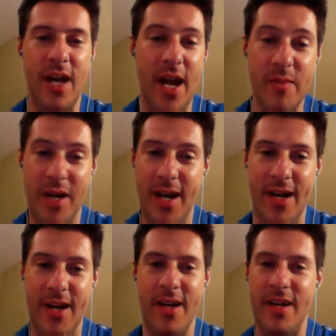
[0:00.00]

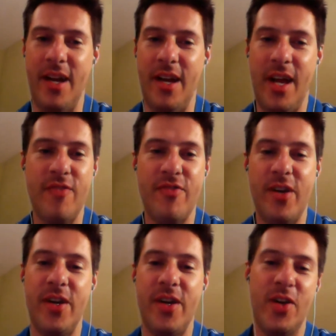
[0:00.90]
admire and
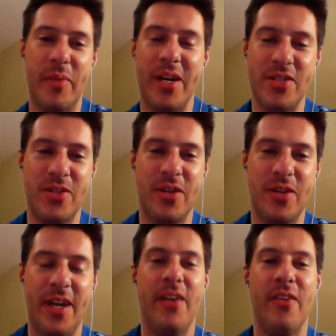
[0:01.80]
fear you because you
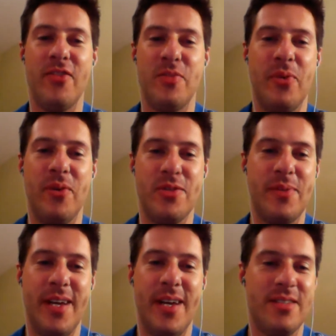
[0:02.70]
can get in other sports,
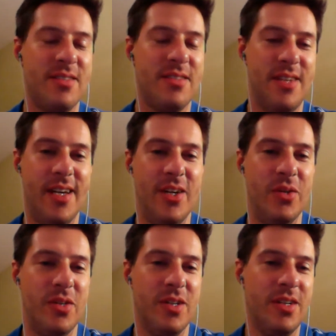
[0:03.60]
but I just
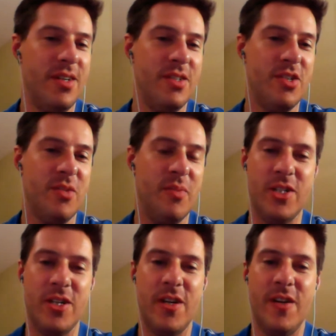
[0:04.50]
don't so
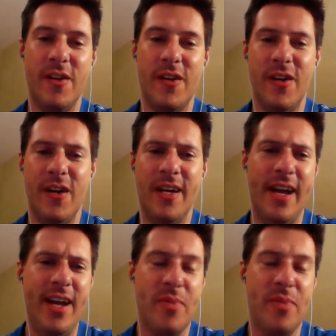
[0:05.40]
much. And
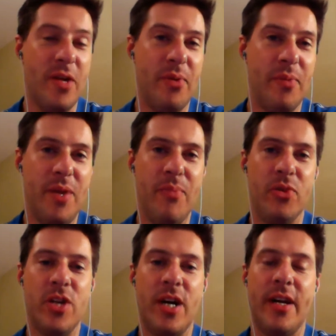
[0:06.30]
I hear
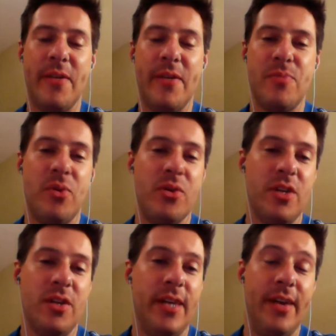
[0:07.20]
people talking about sports
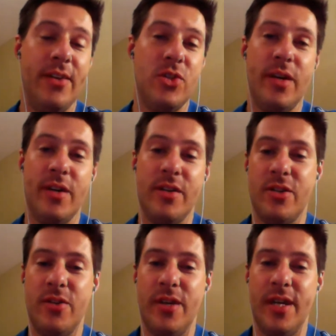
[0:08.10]
all day on Twitter,
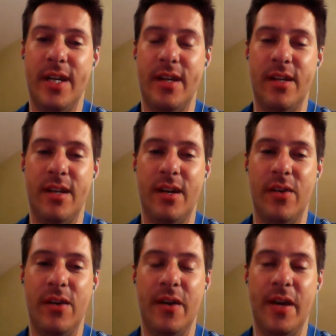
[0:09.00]
so do I need to
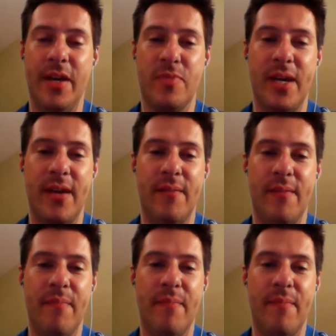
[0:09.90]
go to ESPN?